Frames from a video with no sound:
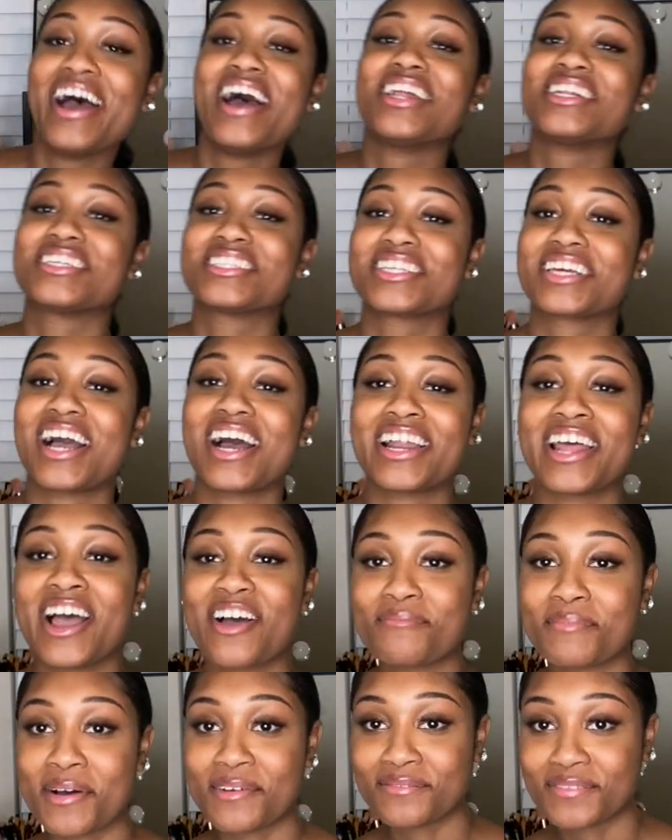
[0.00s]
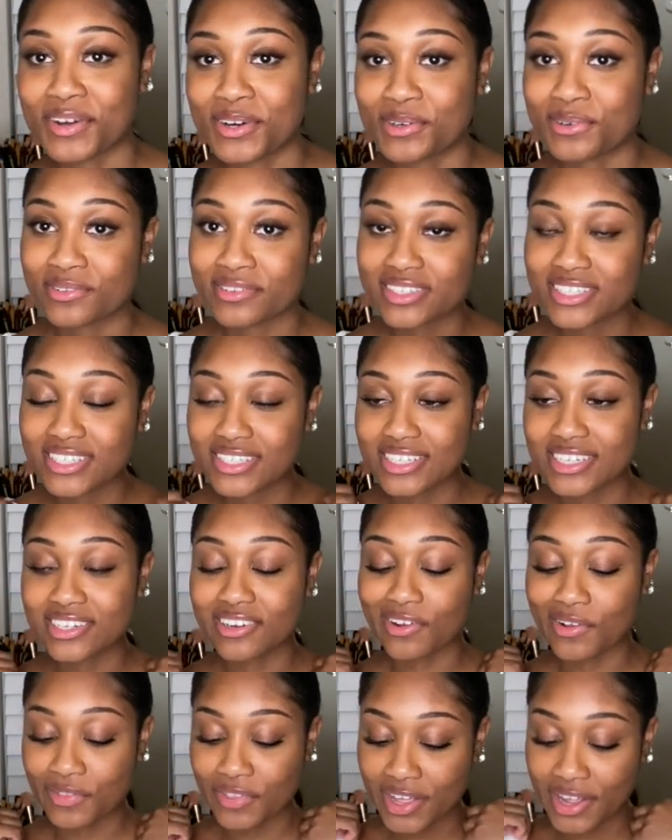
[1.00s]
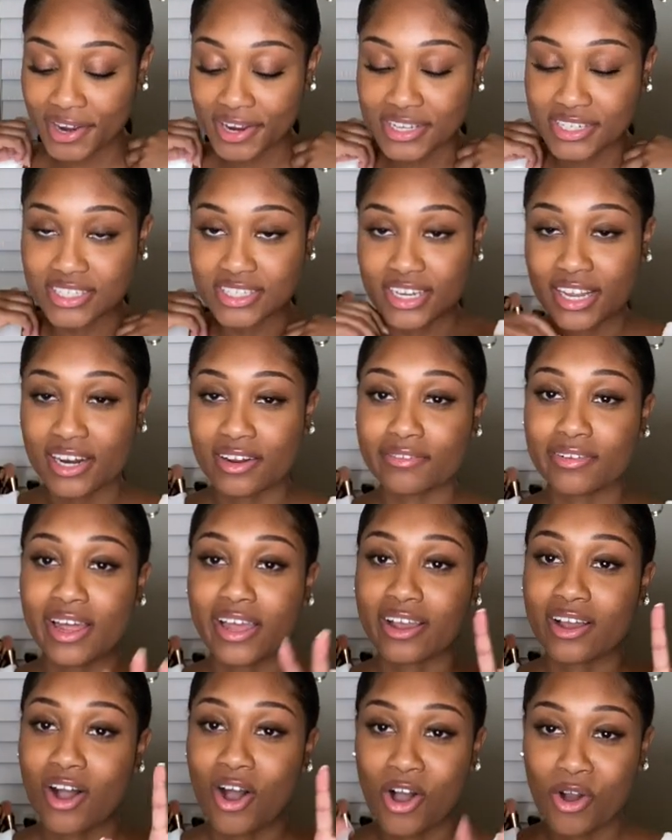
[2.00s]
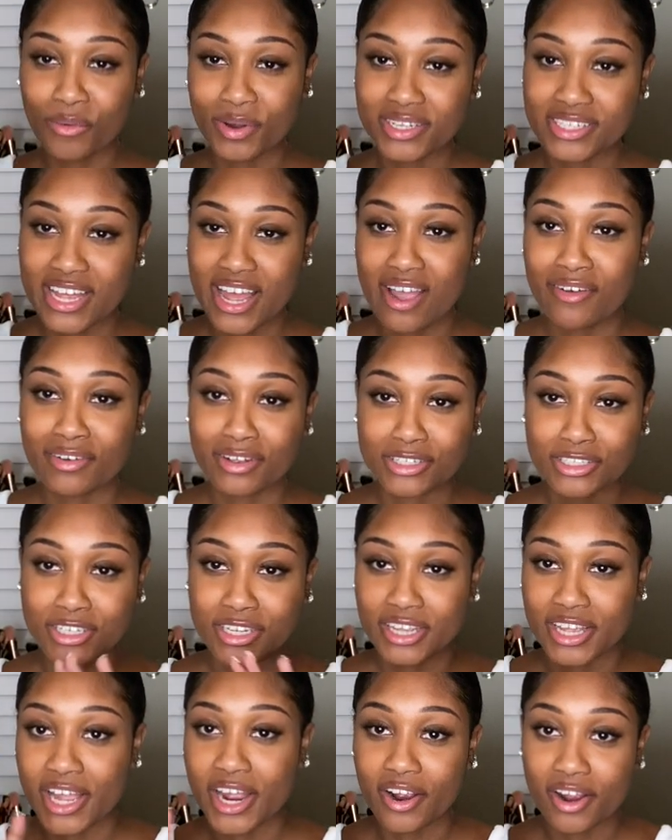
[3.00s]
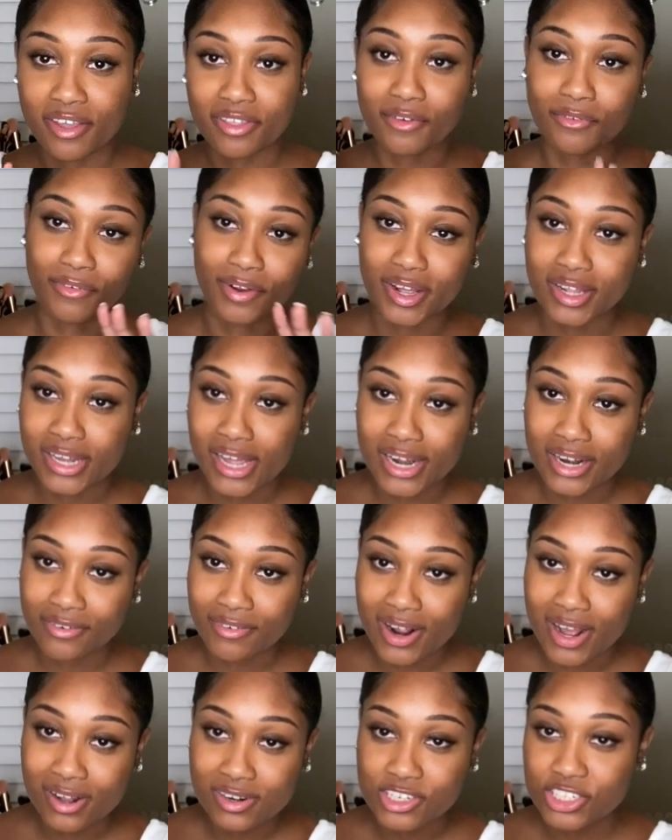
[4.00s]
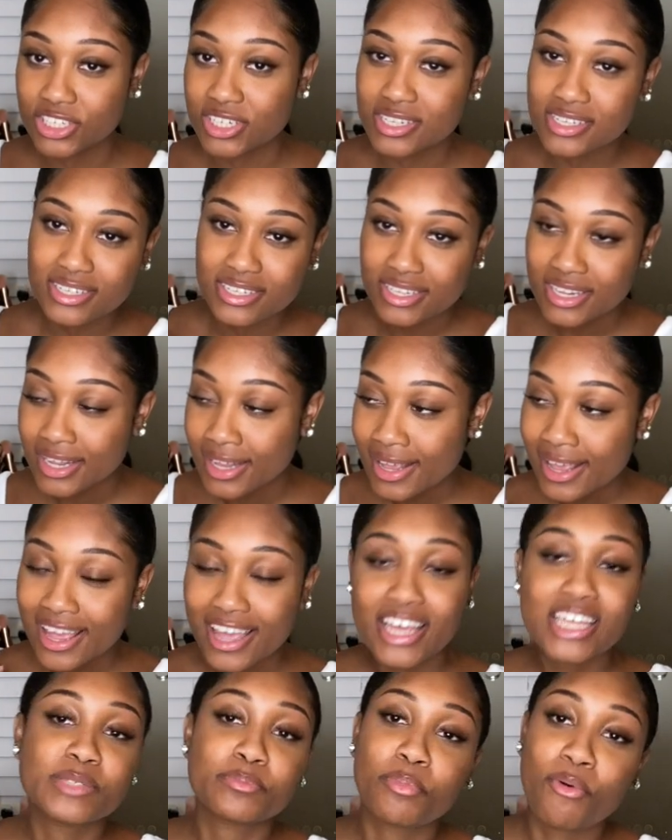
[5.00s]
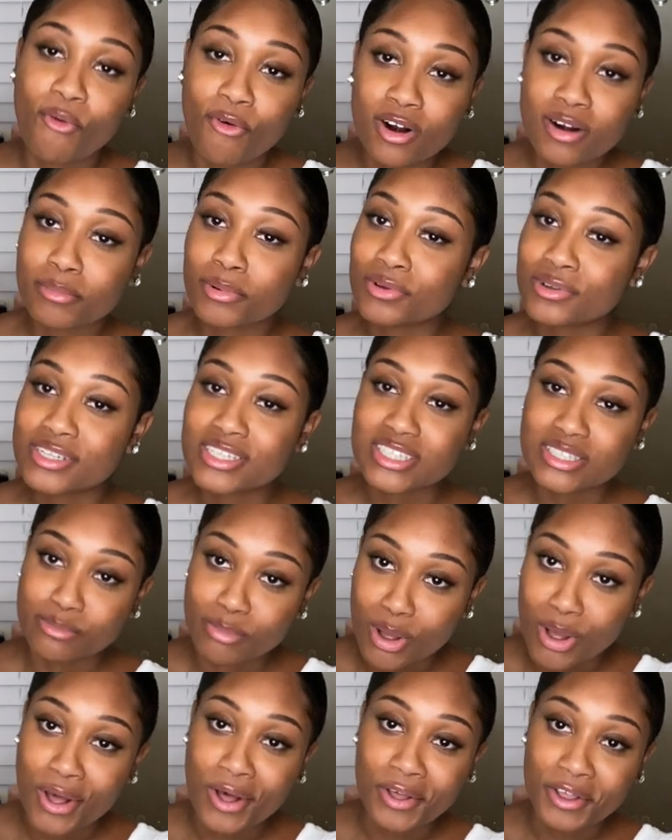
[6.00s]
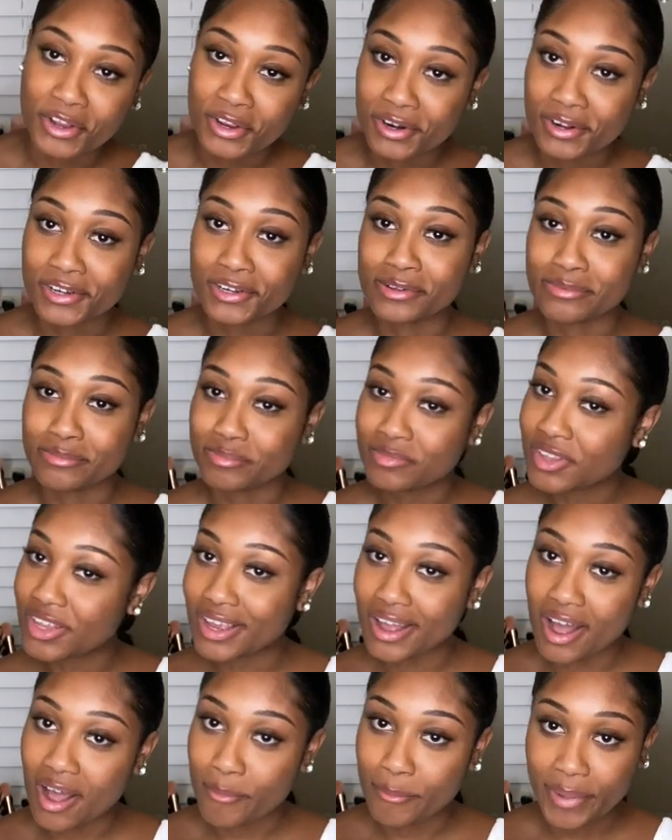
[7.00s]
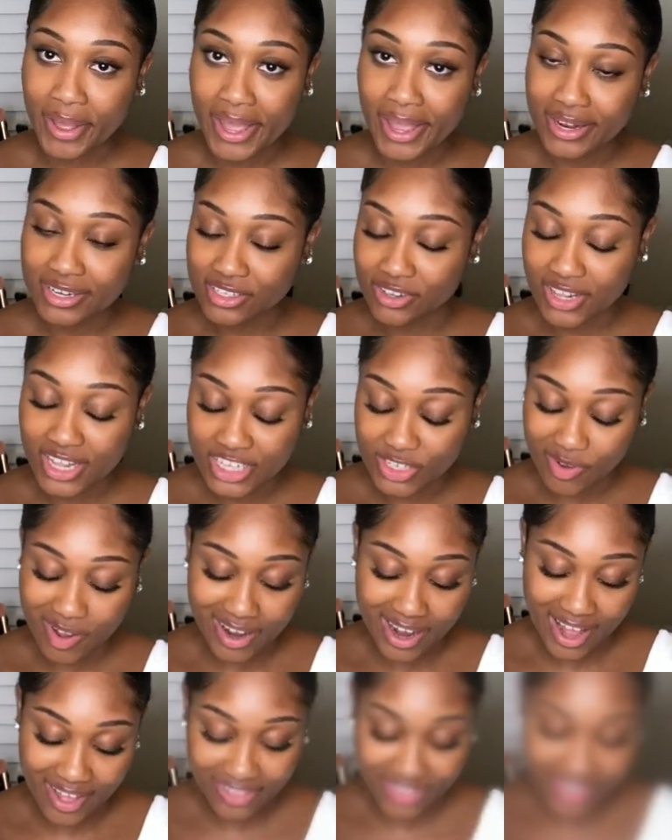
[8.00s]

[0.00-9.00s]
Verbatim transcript: just to kind of have my phone sit on there instead of like always having to carry the ring light around. It's just, it's portable, it's small, you know, compact, so that's why I got